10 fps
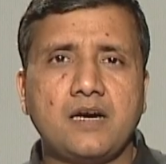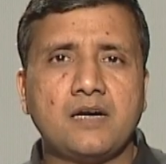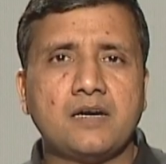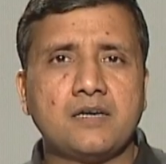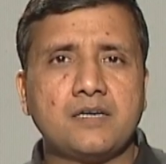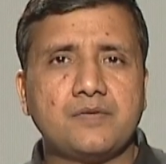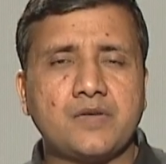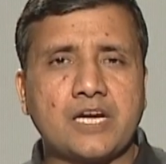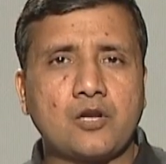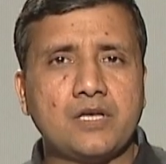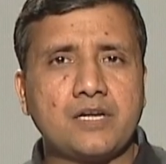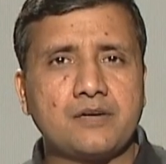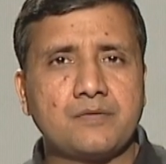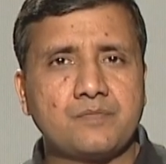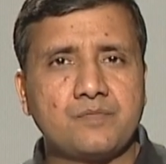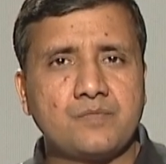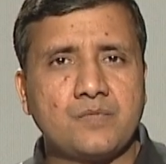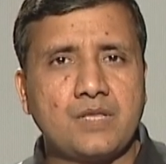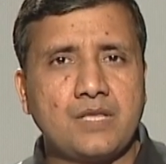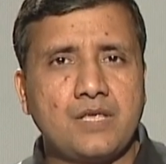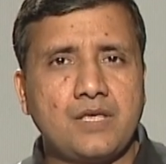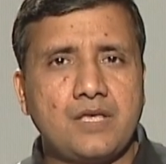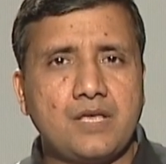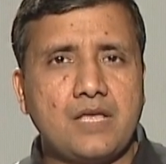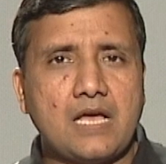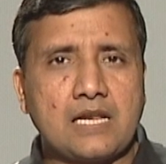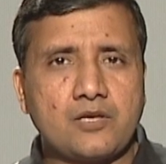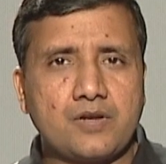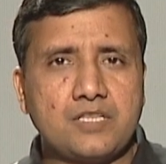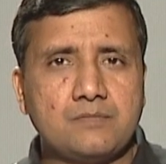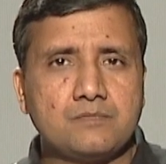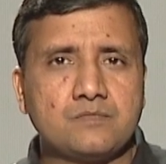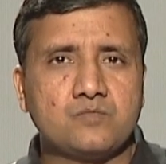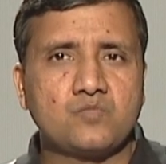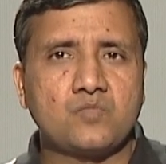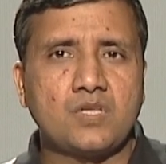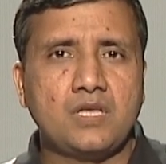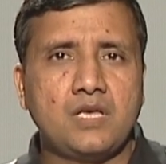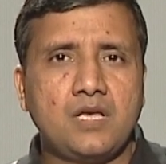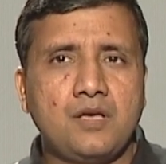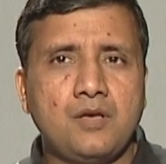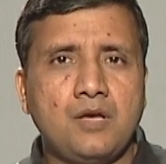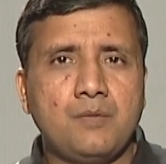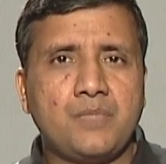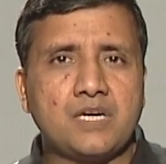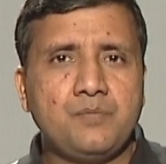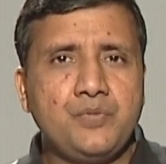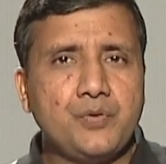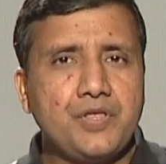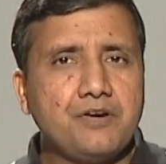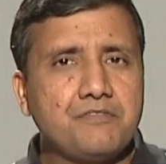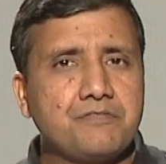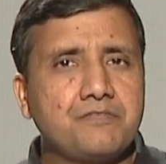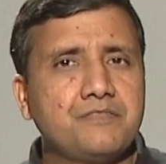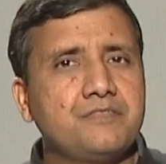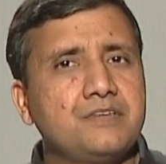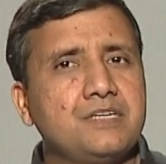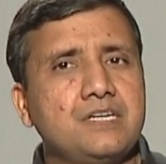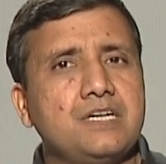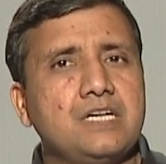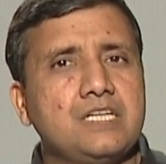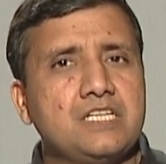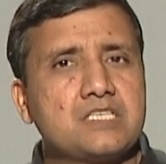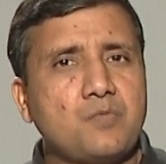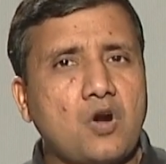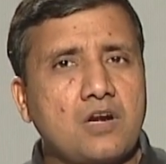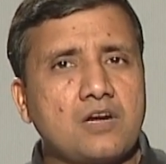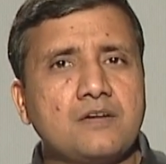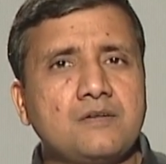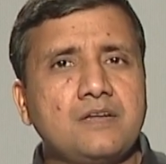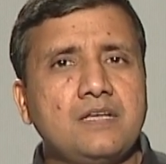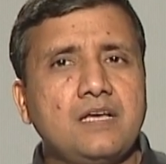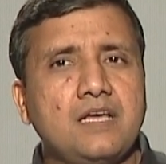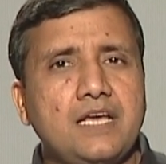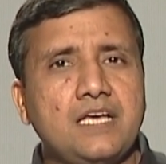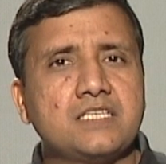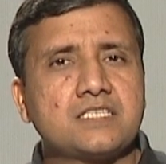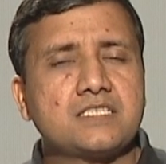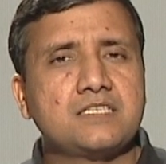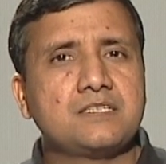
a regular algorithm. But the beauty of this model is